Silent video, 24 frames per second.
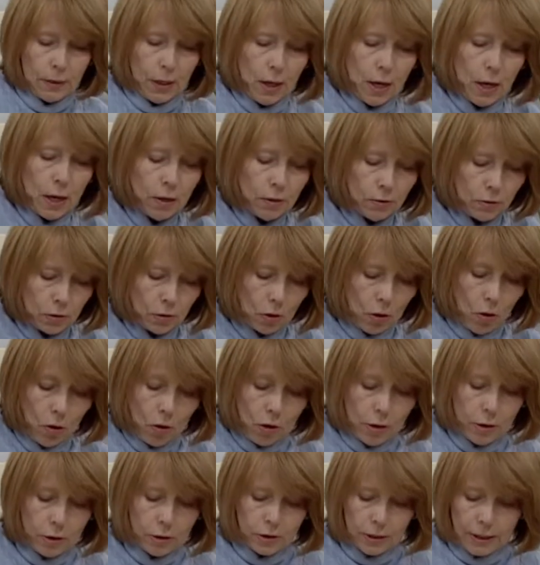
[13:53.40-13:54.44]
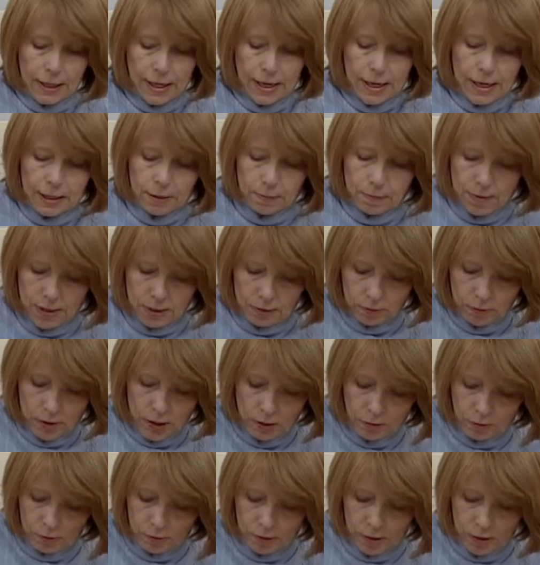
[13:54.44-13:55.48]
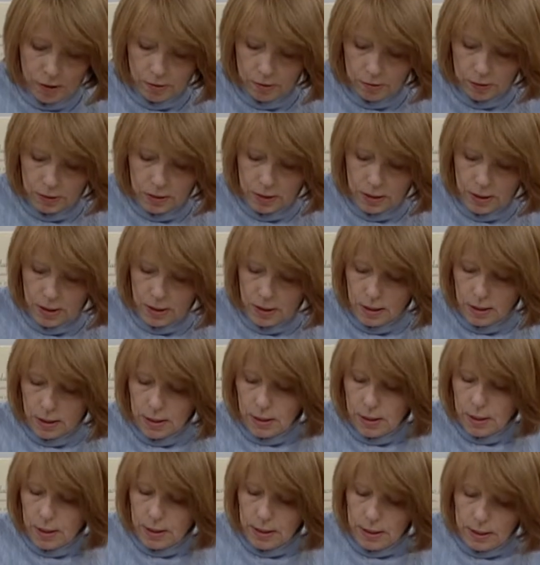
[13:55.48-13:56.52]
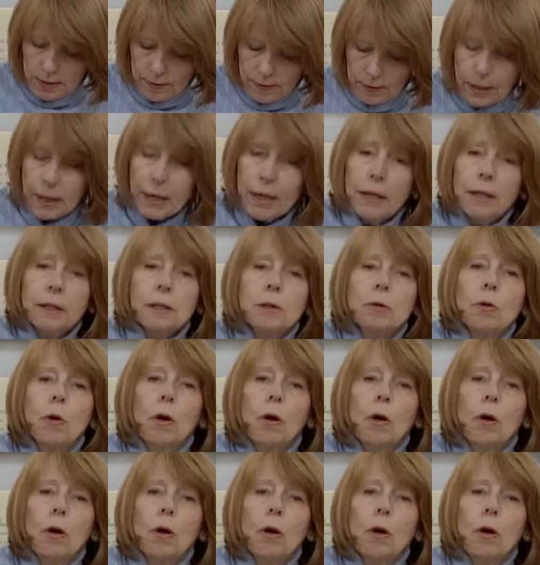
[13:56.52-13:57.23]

oats are organic, my oat groats, it's